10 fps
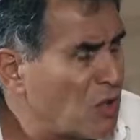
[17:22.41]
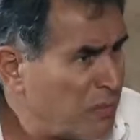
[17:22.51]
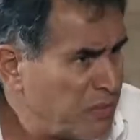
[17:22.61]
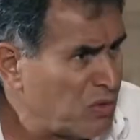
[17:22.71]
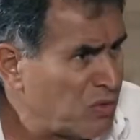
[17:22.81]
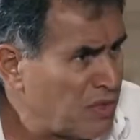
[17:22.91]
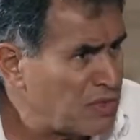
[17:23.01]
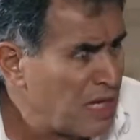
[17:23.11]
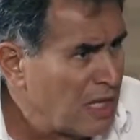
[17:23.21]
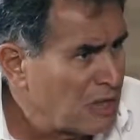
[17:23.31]

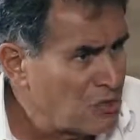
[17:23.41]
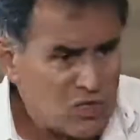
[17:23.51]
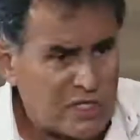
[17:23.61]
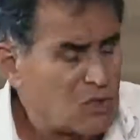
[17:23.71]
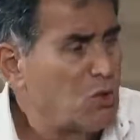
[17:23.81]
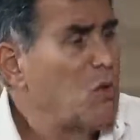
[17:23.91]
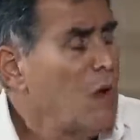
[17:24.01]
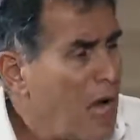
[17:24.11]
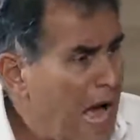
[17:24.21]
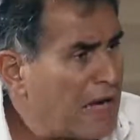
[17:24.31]
computers to just do
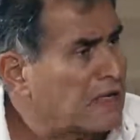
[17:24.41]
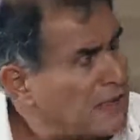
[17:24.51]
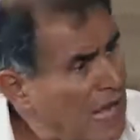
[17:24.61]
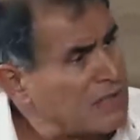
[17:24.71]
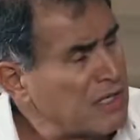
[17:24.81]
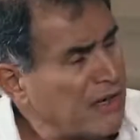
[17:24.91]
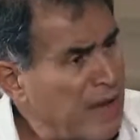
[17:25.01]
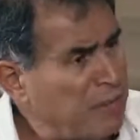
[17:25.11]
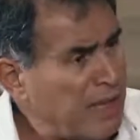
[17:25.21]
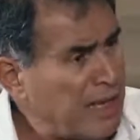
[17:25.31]
100,000
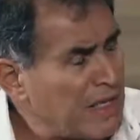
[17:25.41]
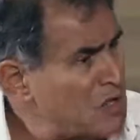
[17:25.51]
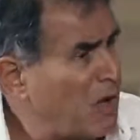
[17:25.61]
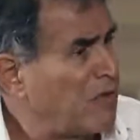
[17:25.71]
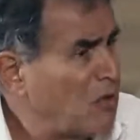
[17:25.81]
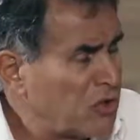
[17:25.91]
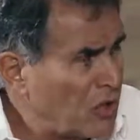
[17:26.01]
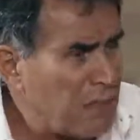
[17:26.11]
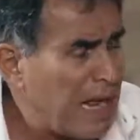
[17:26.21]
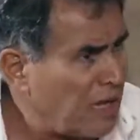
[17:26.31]
replicas of all
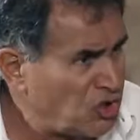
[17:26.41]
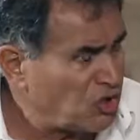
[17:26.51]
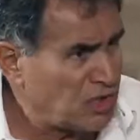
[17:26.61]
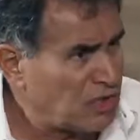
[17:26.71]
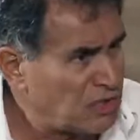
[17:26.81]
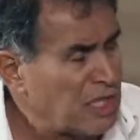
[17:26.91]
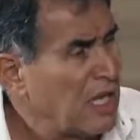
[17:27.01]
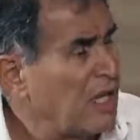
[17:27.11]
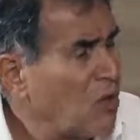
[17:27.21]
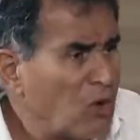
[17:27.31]
your balance sheet
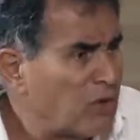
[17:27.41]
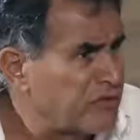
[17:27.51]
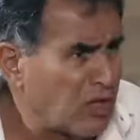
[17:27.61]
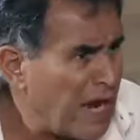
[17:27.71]
and all of your